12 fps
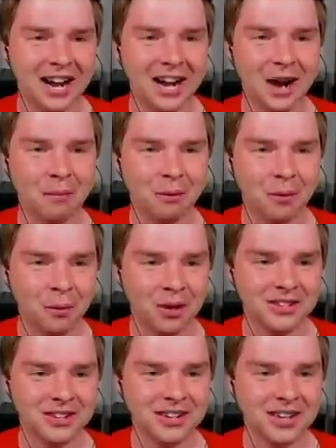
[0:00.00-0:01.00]
And now
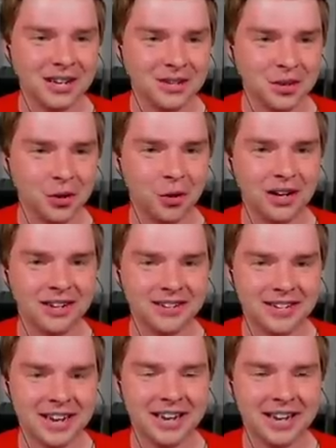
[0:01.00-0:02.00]
poison is going to
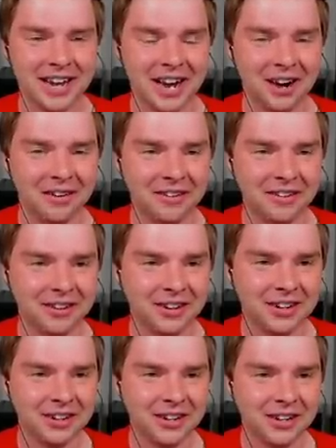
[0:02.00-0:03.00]
take it out.
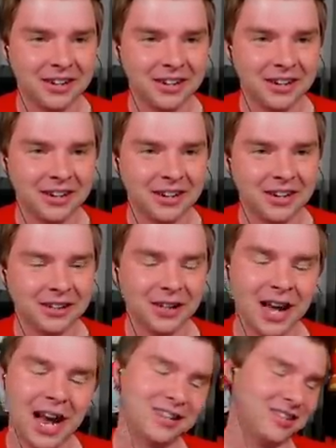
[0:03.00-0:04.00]

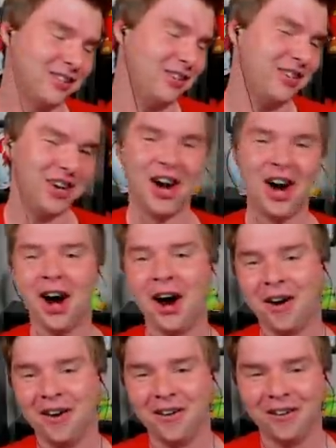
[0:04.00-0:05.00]
Let's
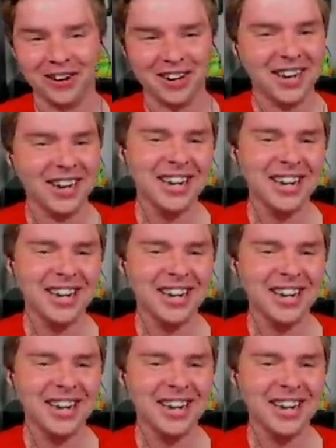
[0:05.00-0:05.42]
go.